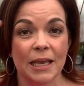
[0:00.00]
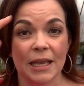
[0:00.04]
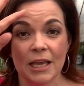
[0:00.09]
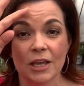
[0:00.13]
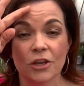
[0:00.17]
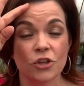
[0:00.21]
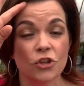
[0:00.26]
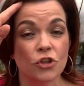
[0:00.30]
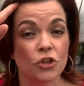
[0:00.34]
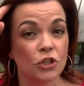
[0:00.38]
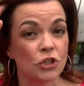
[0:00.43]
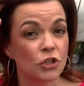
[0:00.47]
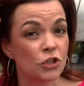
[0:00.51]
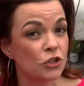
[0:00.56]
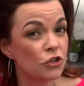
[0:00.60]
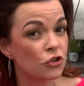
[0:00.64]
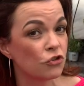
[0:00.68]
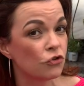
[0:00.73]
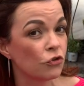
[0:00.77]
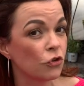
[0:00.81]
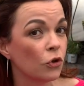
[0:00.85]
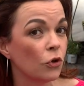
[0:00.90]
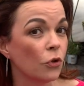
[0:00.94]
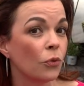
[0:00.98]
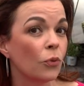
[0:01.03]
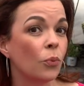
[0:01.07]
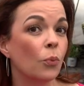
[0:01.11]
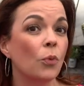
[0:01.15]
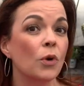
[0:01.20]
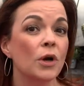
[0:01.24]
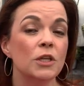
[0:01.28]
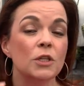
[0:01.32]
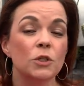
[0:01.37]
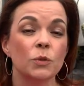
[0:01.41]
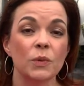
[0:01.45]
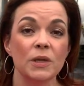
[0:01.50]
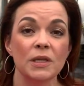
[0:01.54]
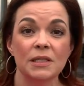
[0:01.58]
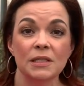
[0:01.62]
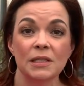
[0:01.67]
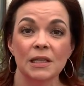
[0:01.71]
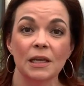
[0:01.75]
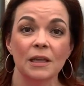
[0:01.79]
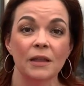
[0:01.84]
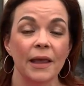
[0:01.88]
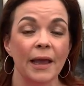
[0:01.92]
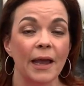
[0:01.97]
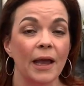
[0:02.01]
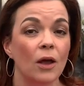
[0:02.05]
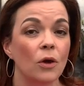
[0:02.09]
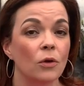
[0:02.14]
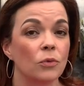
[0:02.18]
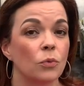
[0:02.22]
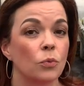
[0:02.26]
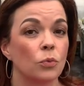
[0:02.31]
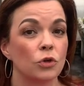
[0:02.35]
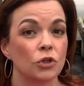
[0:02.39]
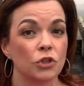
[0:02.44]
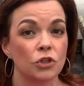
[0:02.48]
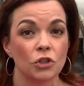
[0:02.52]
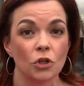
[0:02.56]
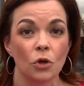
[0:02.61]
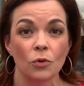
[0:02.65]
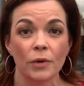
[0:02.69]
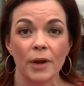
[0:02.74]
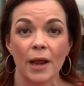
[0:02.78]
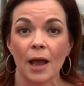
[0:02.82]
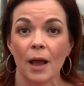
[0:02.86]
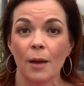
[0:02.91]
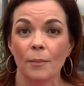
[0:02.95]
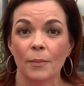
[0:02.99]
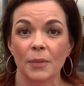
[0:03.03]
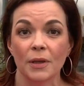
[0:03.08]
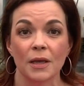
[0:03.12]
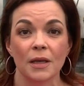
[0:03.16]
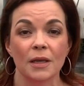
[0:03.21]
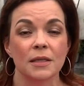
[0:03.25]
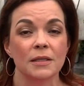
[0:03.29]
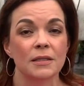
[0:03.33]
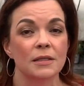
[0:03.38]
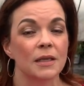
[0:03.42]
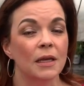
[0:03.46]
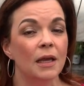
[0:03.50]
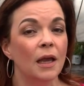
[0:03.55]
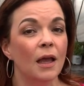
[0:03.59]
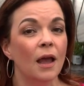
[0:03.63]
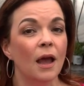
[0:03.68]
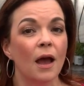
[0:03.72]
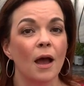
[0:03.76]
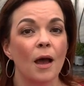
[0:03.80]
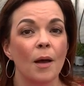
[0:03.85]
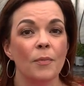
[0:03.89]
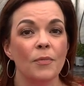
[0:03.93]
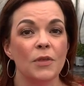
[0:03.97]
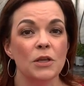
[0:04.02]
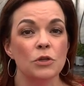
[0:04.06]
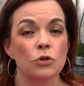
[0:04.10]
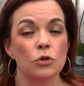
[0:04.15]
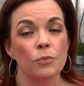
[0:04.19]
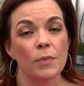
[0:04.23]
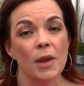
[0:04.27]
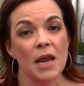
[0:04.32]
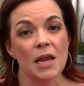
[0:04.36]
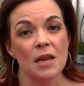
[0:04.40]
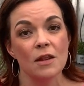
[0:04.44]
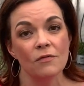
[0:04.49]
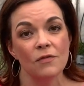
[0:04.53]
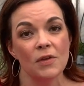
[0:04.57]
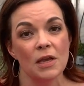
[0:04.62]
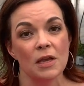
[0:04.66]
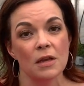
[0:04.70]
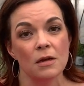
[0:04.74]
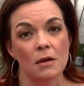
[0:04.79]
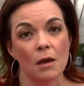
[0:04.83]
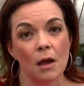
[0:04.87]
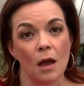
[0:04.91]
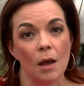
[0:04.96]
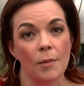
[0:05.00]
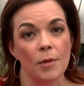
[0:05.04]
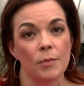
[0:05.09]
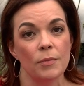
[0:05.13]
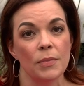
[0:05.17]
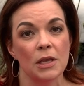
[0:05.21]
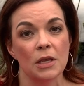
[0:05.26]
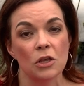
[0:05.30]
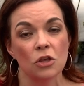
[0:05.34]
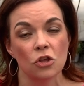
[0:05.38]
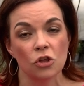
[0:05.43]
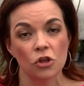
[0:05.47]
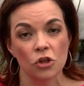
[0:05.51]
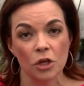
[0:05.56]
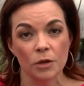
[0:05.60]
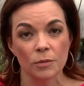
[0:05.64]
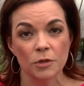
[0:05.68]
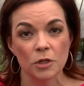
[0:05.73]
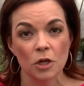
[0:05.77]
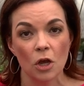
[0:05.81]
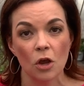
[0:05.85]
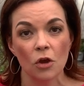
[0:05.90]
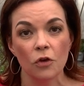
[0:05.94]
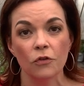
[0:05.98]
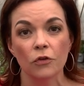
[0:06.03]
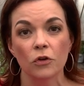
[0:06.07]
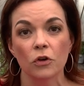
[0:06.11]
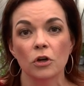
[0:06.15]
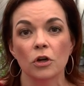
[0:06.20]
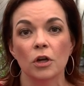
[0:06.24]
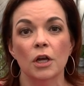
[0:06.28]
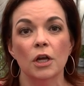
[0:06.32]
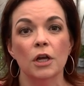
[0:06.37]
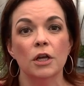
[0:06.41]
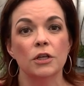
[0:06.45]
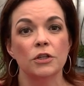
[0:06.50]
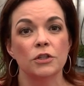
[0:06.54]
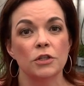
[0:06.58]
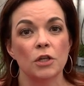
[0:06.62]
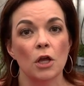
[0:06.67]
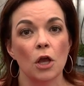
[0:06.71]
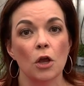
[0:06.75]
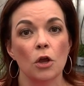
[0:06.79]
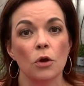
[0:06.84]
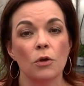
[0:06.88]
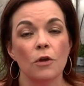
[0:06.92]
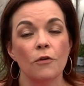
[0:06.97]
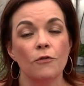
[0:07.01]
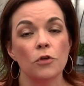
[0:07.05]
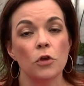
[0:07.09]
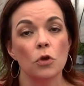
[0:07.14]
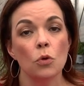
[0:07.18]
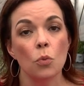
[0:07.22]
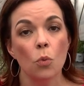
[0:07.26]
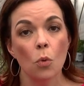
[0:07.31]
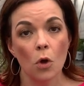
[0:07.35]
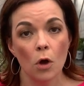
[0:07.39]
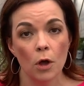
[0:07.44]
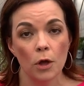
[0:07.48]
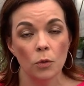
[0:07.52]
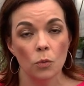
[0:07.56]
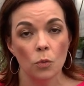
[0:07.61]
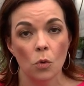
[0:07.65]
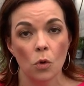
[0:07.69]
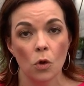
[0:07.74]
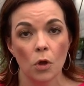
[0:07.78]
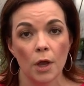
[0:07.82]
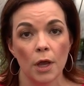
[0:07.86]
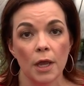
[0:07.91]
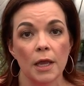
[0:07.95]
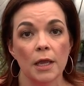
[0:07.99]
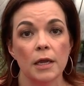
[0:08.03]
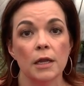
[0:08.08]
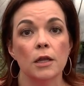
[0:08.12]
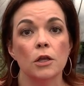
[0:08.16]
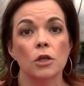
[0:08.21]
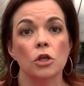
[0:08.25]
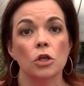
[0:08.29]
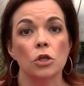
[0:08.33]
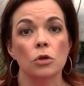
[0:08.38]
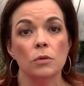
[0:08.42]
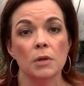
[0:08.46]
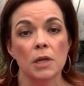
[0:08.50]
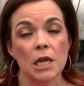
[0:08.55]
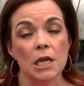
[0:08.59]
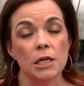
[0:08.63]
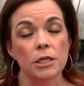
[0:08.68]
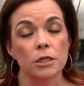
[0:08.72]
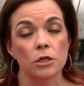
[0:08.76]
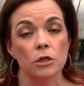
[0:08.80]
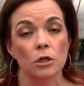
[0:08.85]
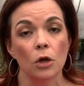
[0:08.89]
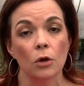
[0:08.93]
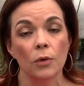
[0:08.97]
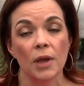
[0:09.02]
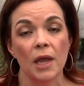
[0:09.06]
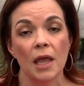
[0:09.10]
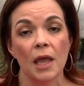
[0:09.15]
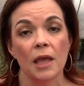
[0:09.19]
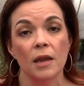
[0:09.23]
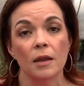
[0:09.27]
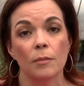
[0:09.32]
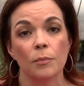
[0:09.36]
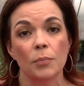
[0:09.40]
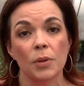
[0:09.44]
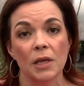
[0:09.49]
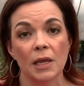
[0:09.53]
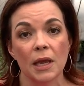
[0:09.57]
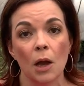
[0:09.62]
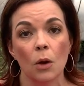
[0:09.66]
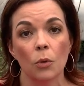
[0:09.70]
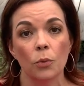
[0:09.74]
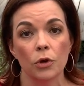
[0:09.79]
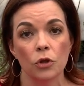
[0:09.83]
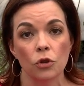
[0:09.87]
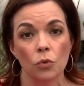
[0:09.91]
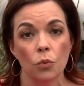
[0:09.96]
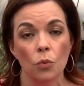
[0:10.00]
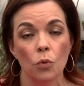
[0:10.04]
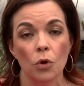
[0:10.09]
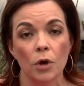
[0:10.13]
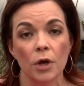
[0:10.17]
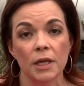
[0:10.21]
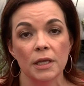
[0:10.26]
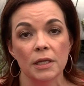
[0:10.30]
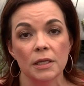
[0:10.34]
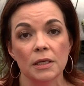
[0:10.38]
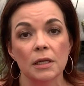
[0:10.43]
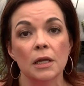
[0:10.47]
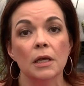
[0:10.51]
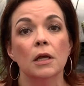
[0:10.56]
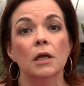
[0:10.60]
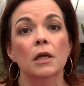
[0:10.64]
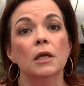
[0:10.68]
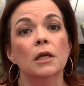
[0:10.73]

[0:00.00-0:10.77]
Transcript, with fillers: it's just the truth. Once we sell out, we're sold out because um, these are made in Vietnam and being shipped over. So if you want one, you need to go ahead and pick out which one